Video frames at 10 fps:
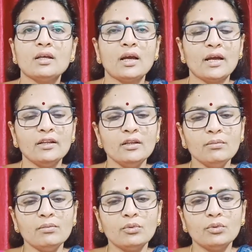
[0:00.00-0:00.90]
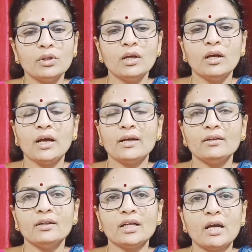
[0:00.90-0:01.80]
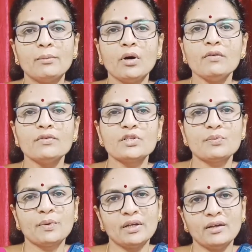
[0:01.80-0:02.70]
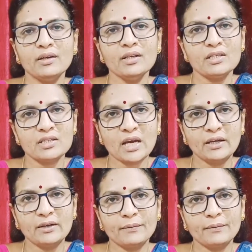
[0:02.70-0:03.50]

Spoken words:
and the moon at the time of spring tide.